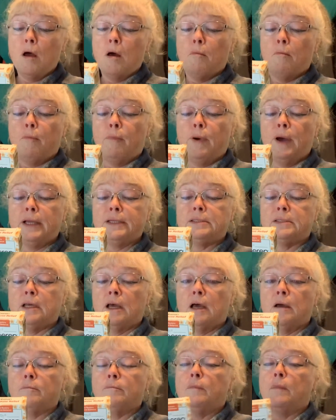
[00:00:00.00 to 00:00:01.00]
But
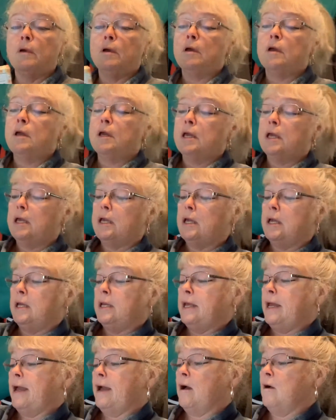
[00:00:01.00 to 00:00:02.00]
um,
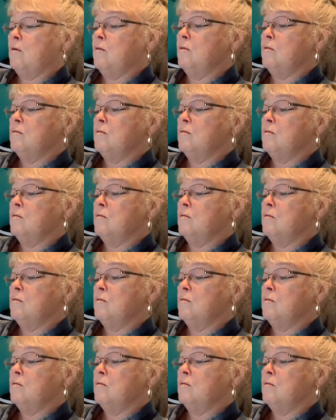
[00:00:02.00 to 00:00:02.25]
anyhow,